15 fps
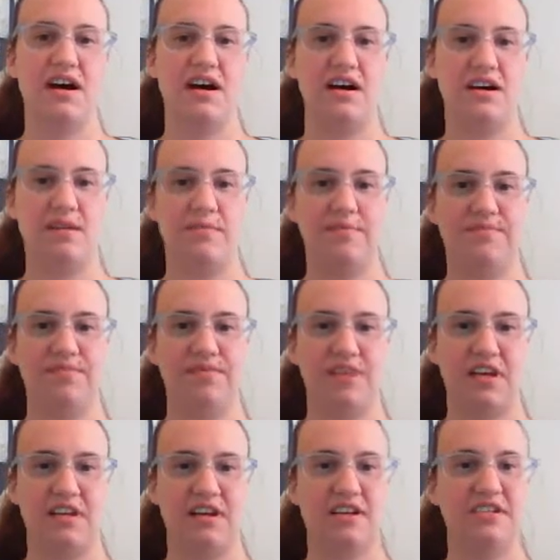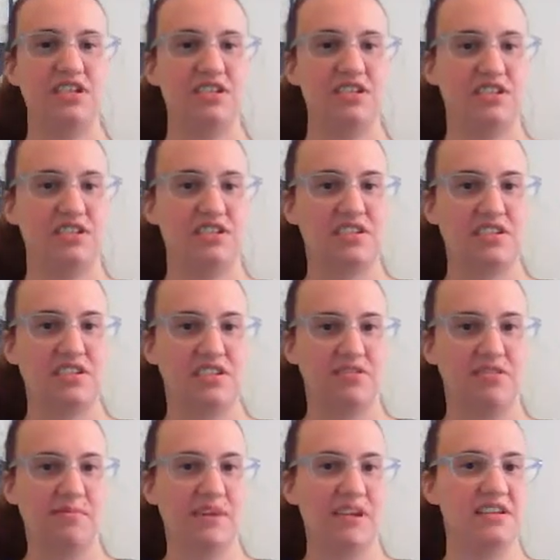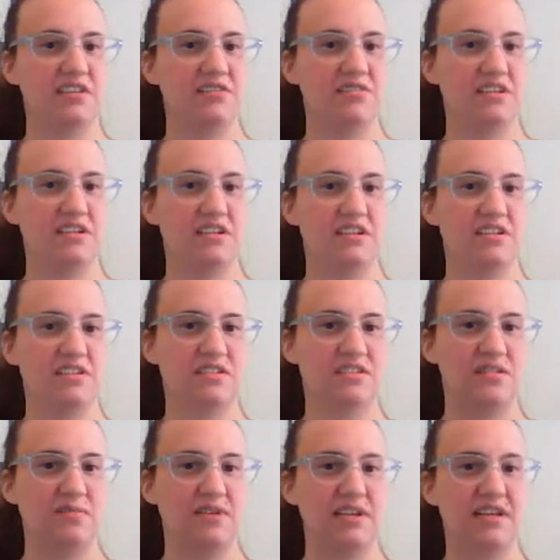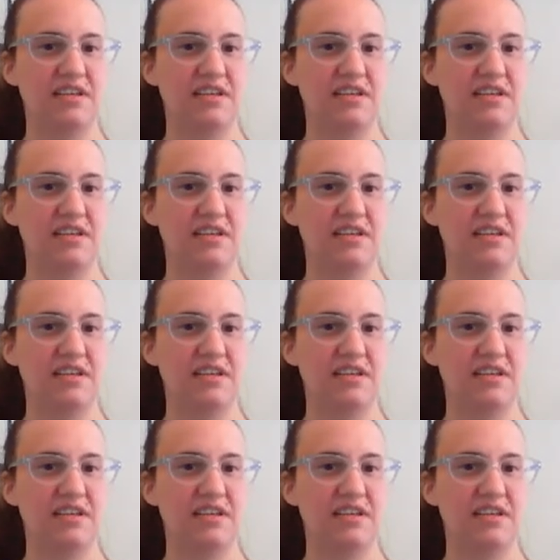And not just the romantic relationships, but